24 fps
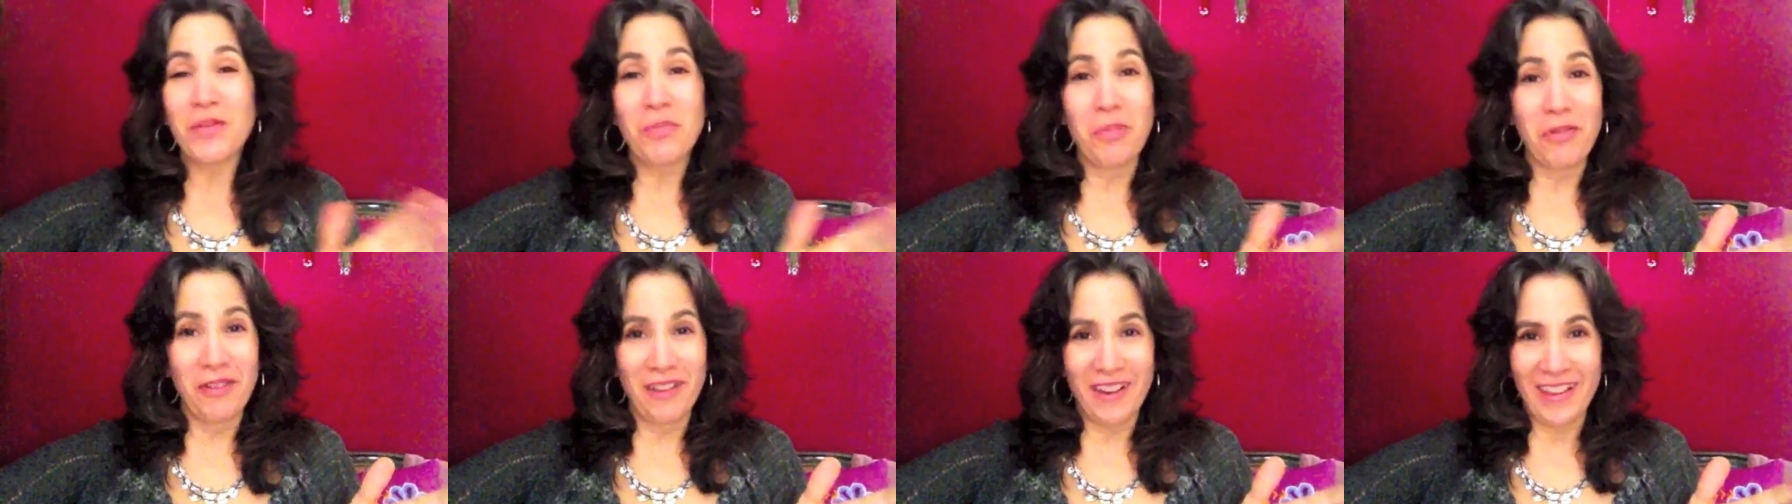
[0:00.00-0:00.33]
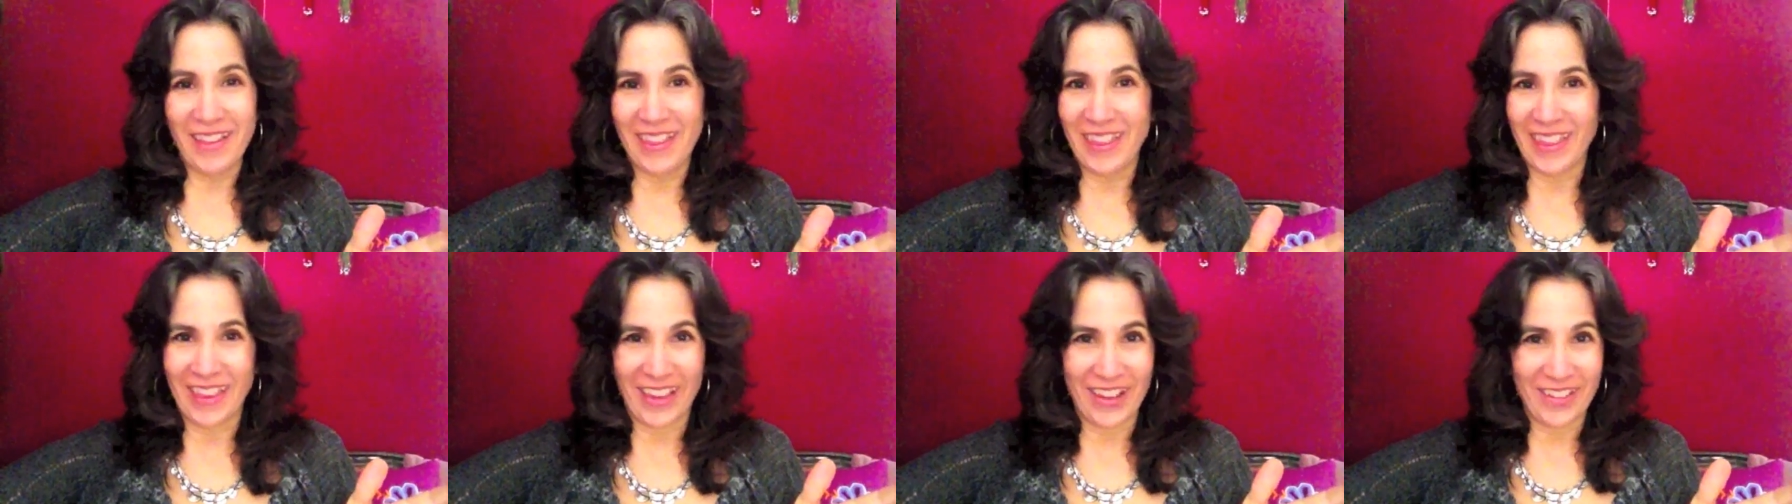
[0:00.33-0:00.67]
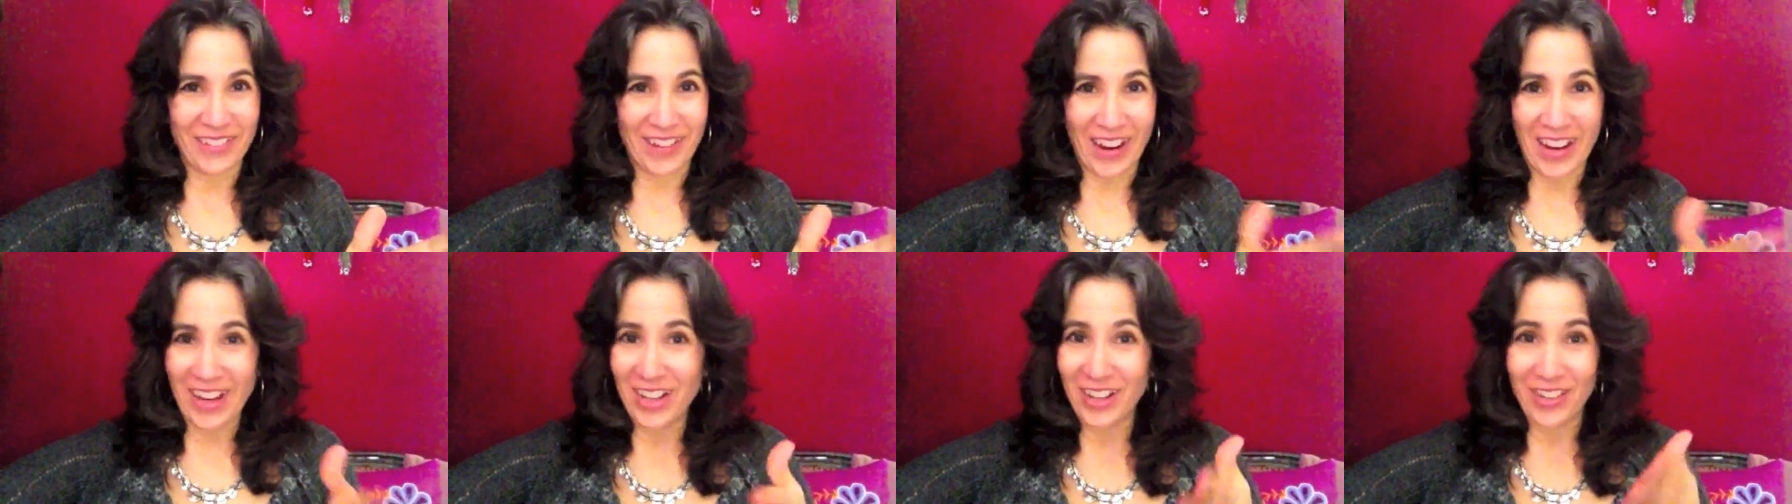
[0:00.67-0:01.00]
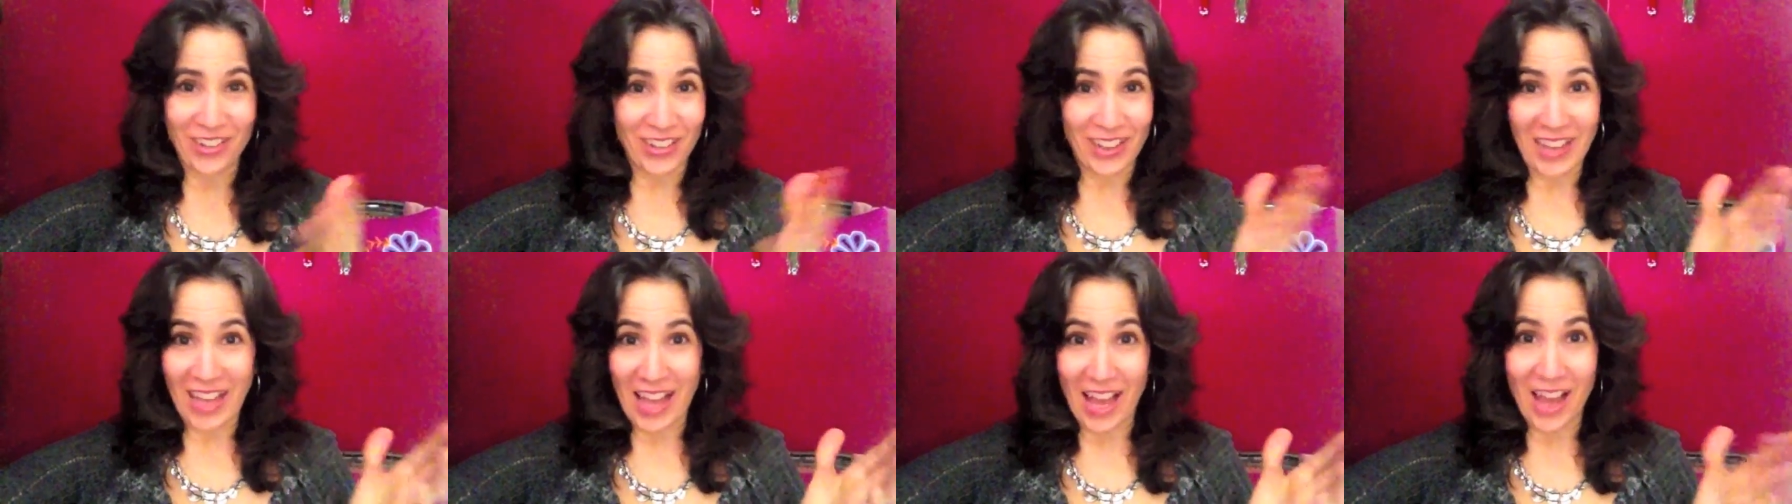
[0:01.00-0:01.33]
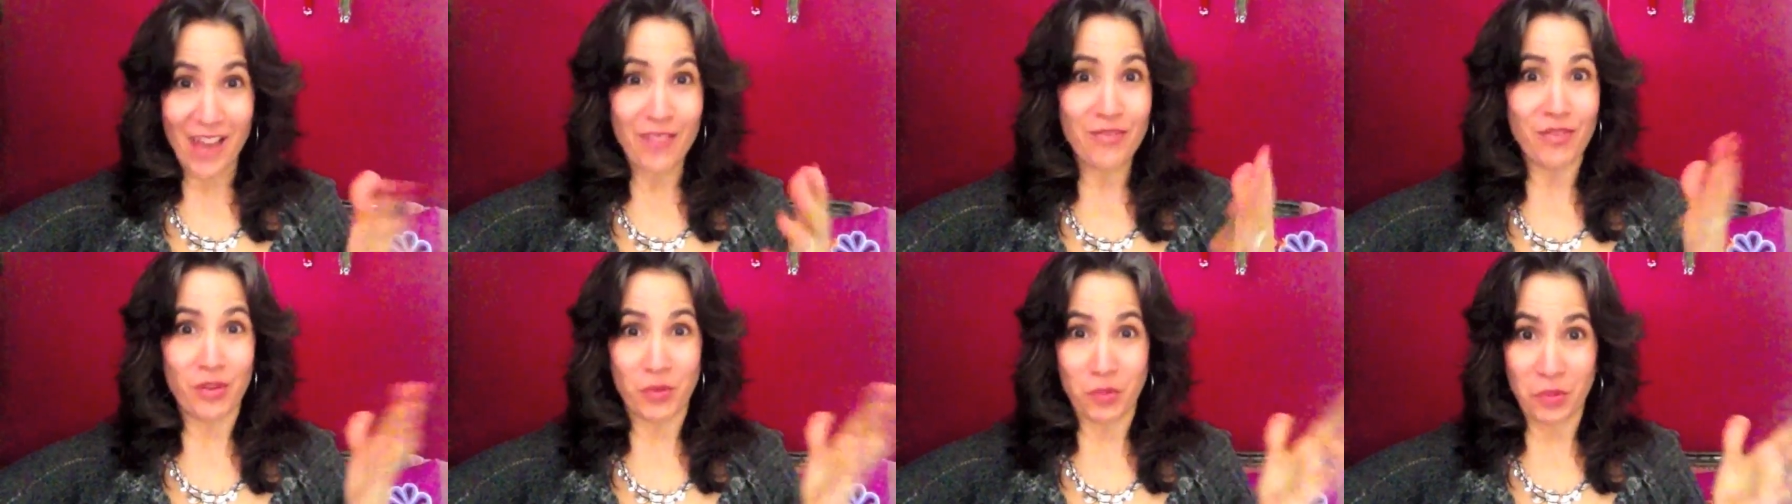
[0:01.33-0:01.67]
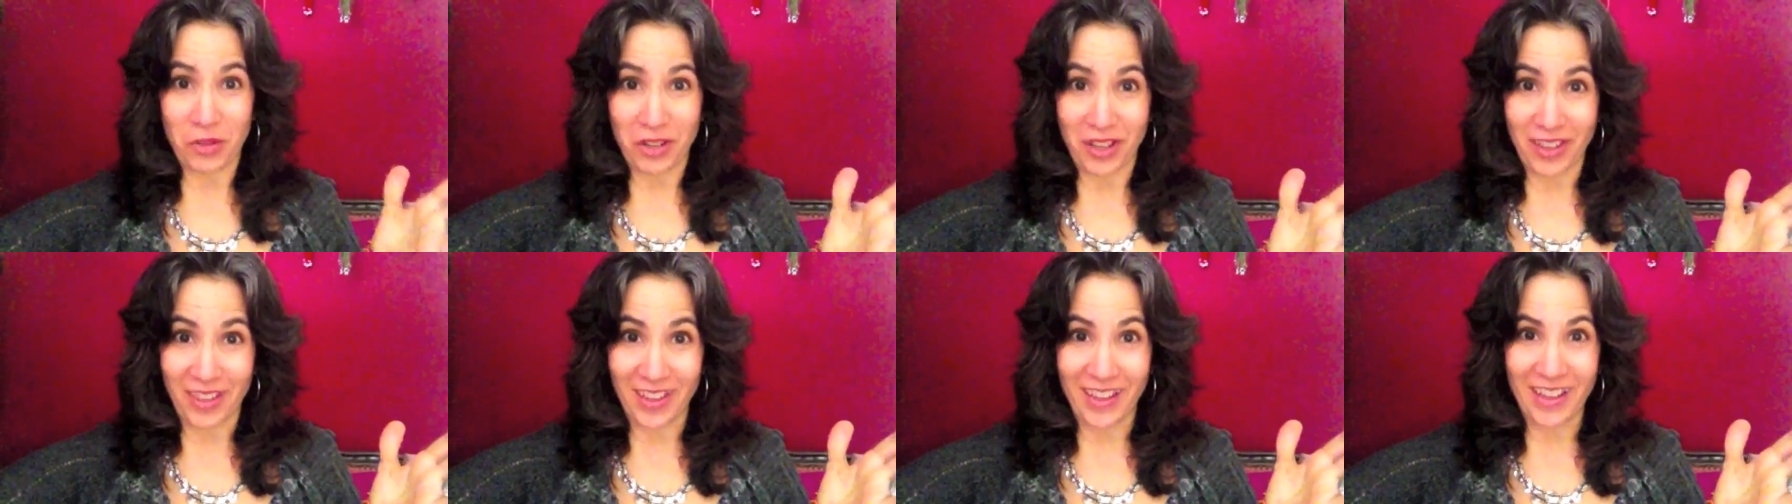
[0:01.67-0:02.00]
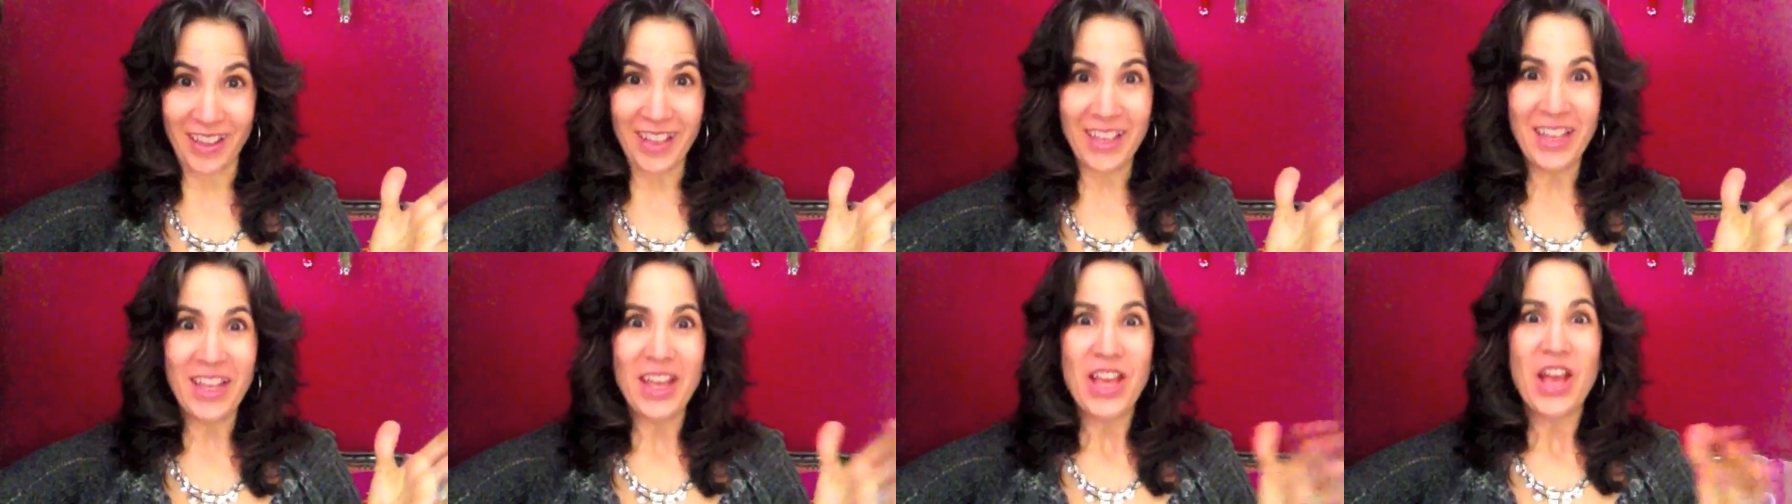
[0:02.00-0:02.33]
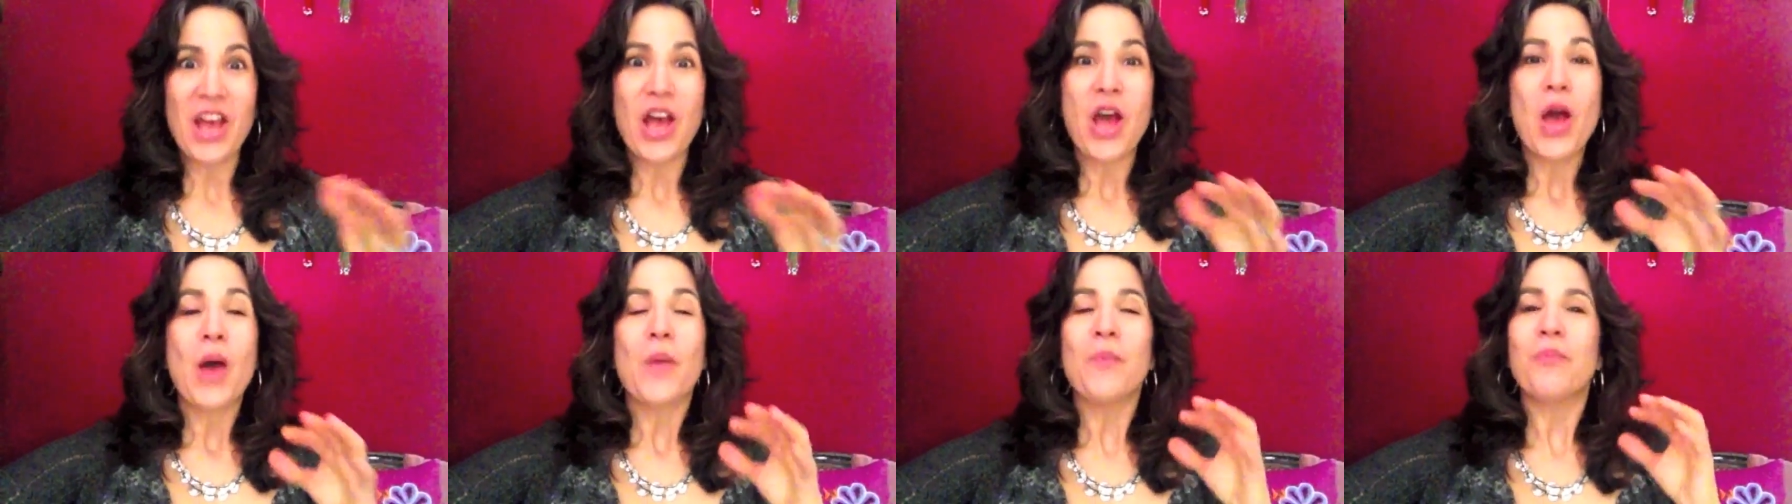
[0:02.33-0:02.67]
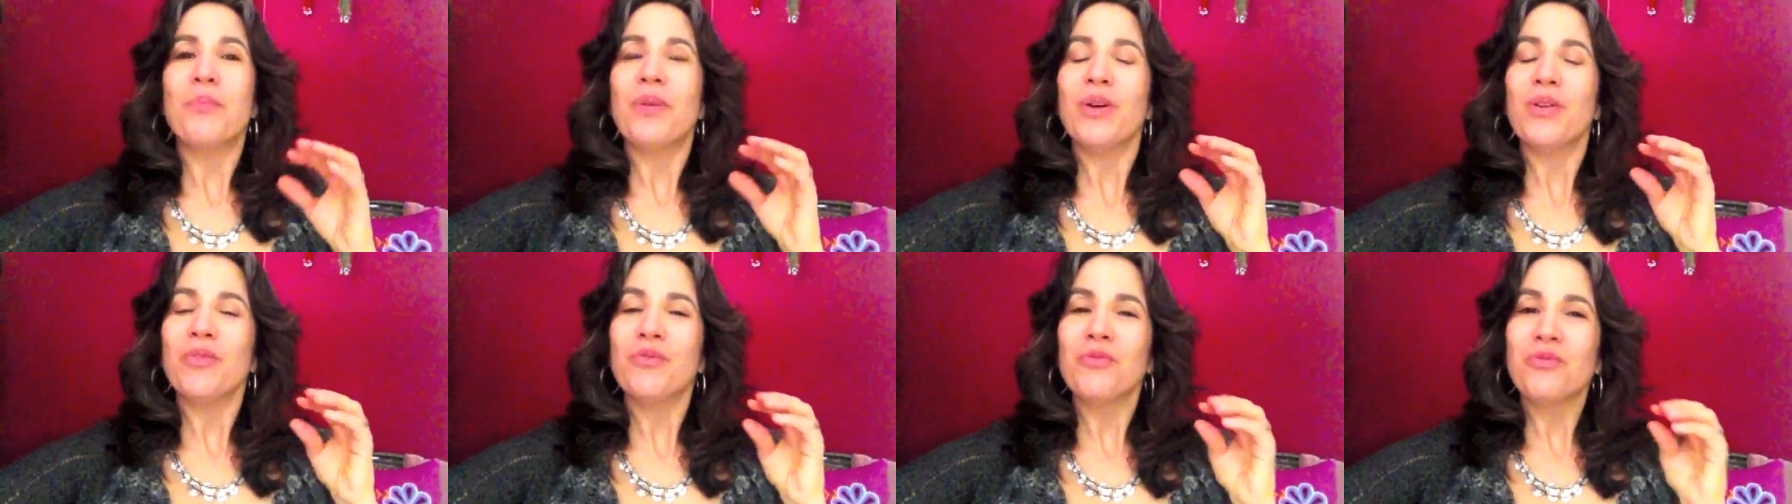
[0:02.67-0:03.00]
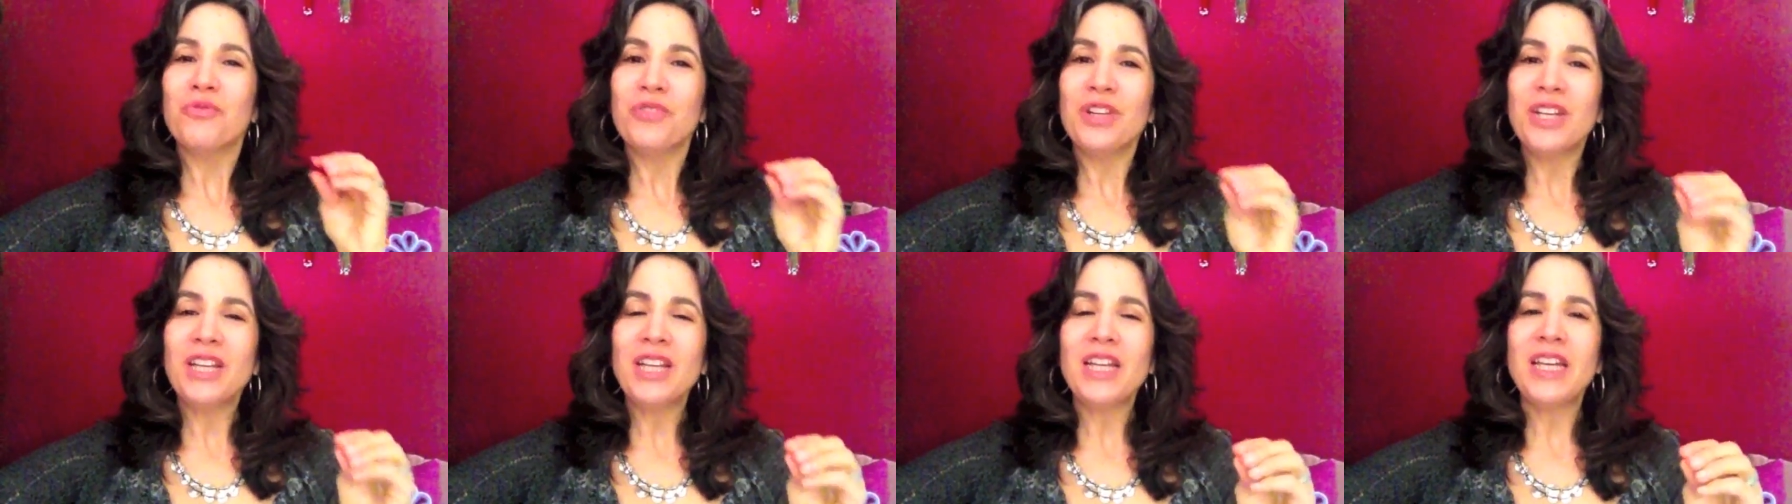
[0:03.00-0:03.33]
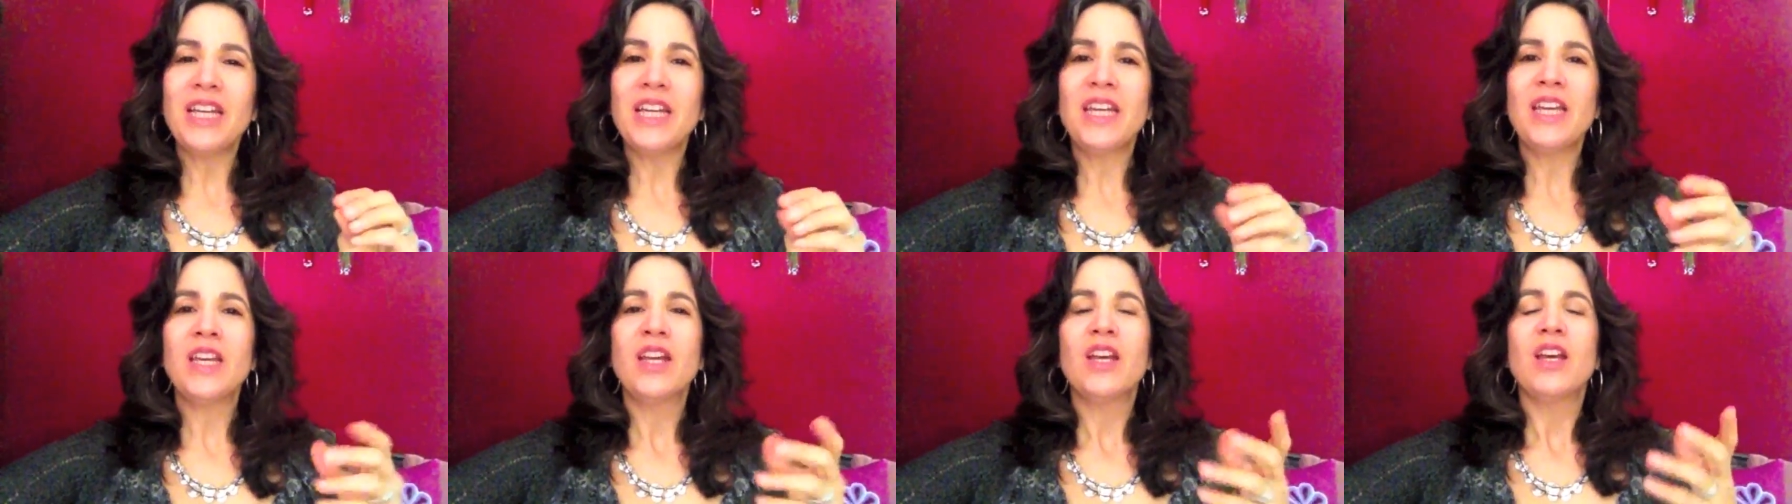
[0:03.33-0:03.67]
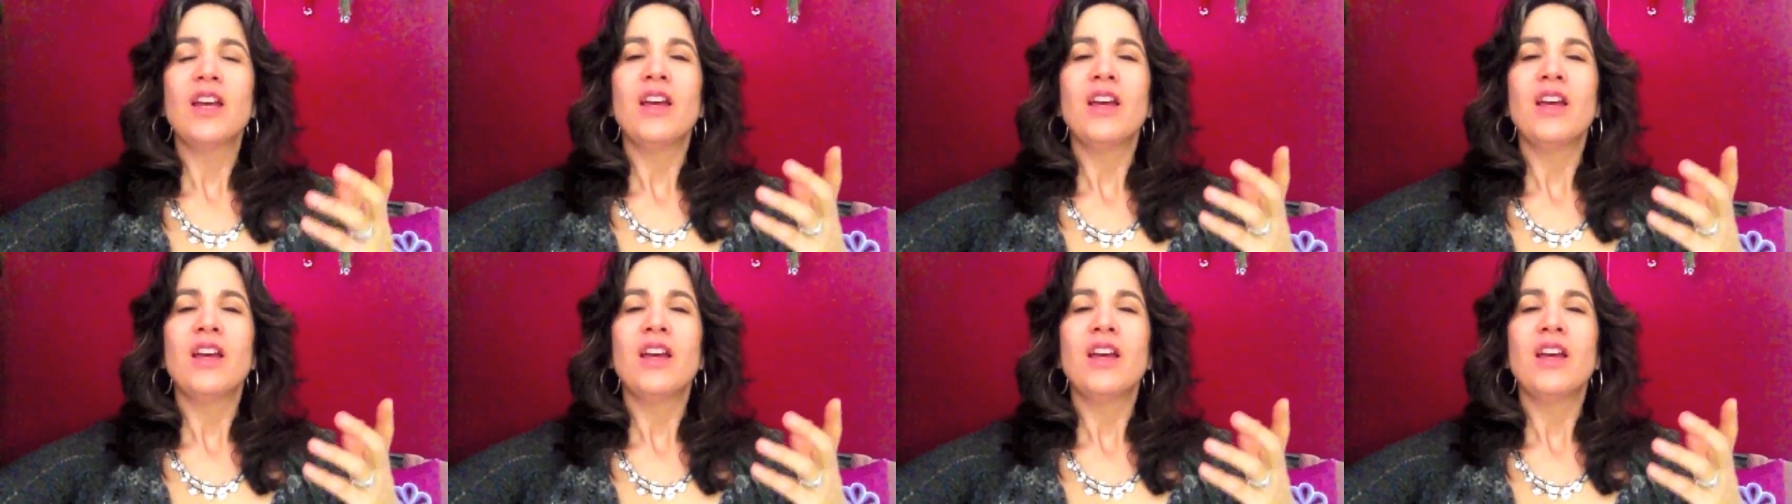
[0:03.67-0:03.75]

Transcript: breathing, right? You're alive, you're breathing. But really,